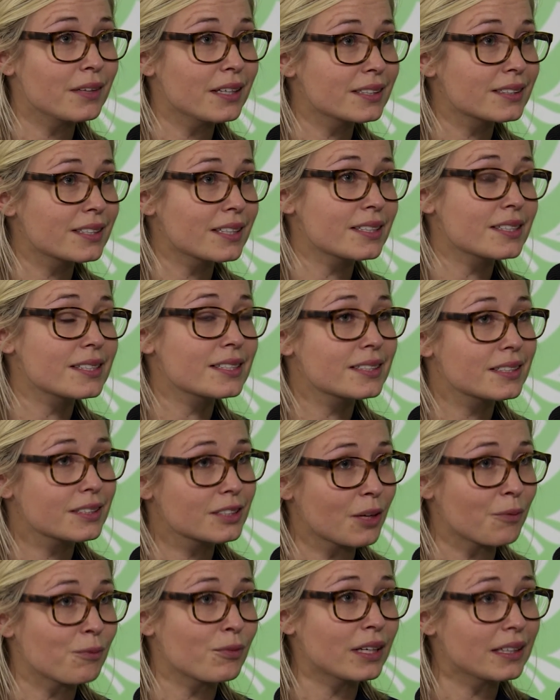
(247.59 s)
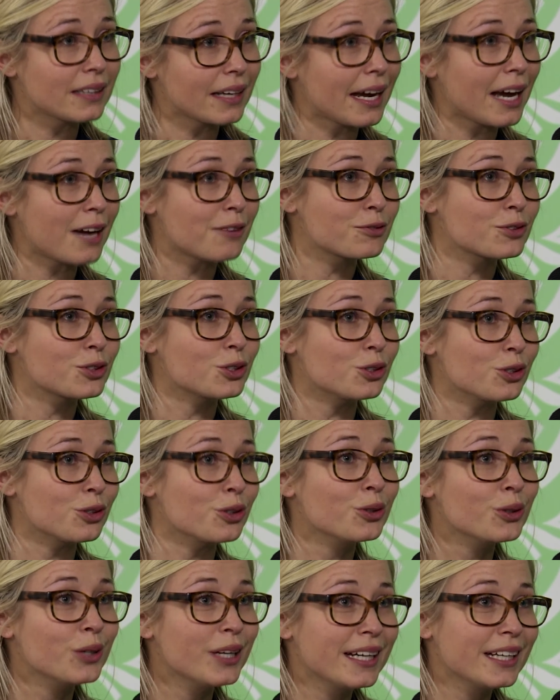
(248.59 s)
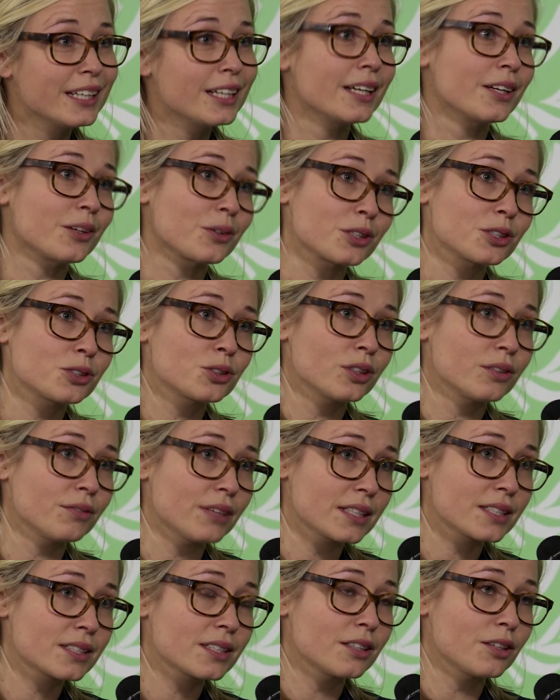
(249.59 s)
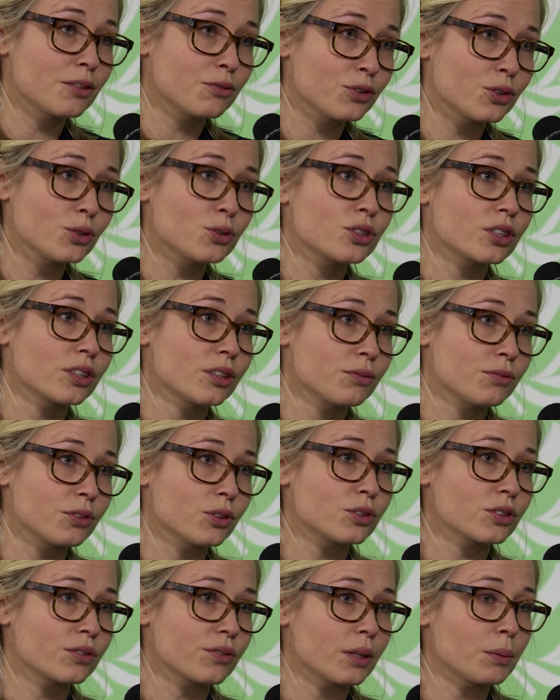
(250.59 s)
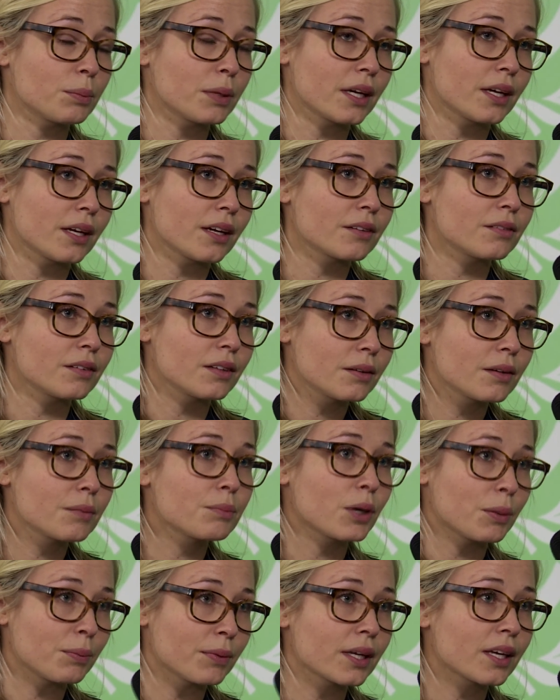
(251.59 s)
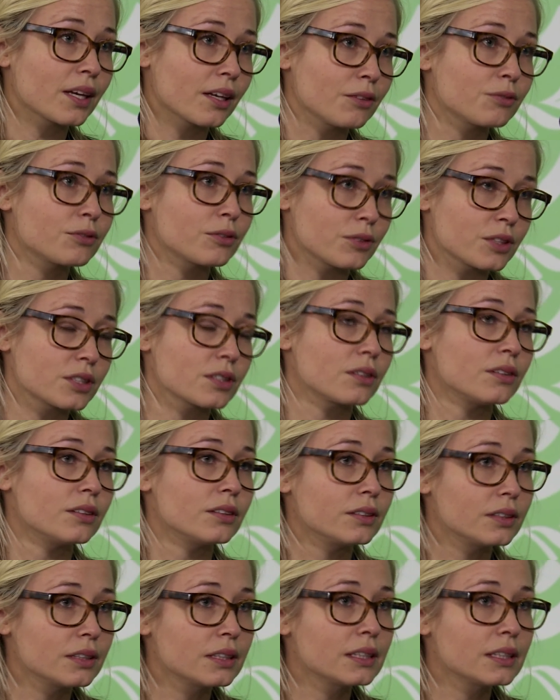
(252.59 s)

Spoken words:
This is something they have to do in order to invest in the future and the future well-being and public health of us all.